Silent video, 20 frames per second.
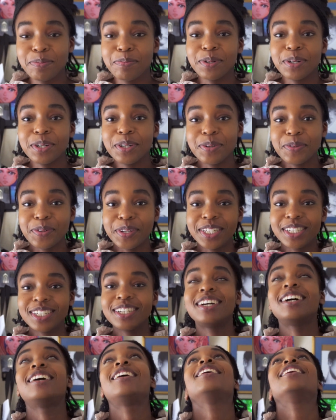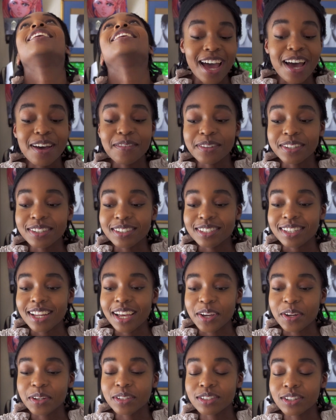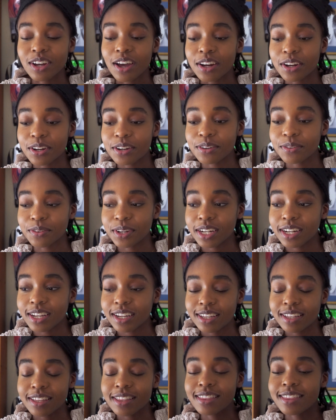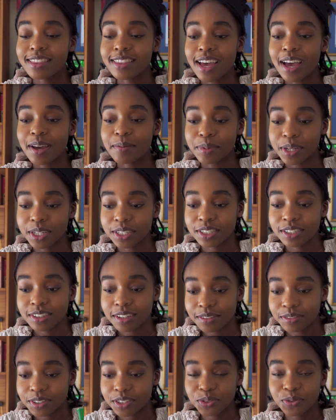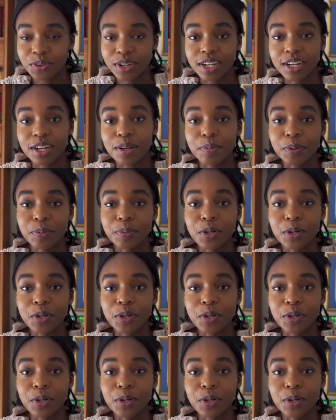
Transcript: book, which I haven't started reading that much. I've just read a couple